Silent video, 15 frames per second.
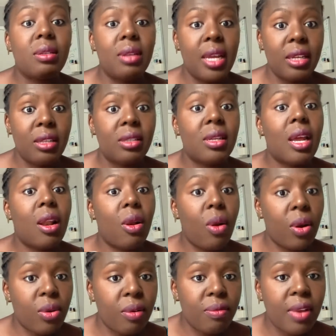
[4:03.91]
There's a
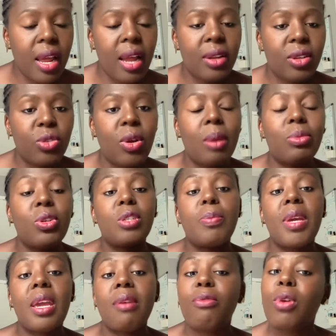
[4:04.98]
lot of that. So I'm just
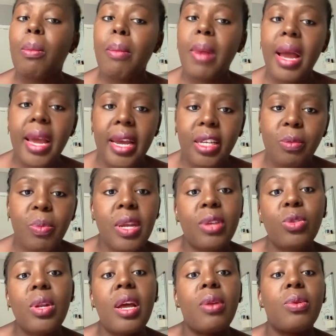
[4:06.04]
speaking from my
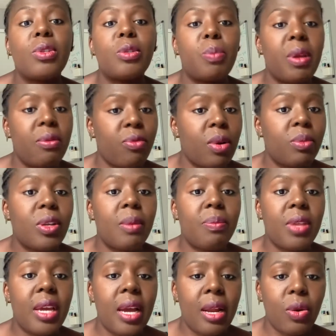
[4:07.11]
experience, so I don't speak from
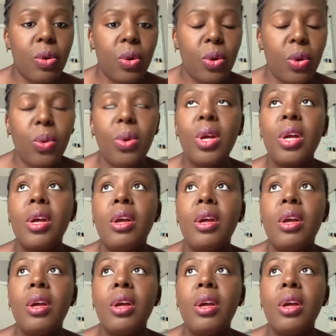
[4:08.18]
something I don't know.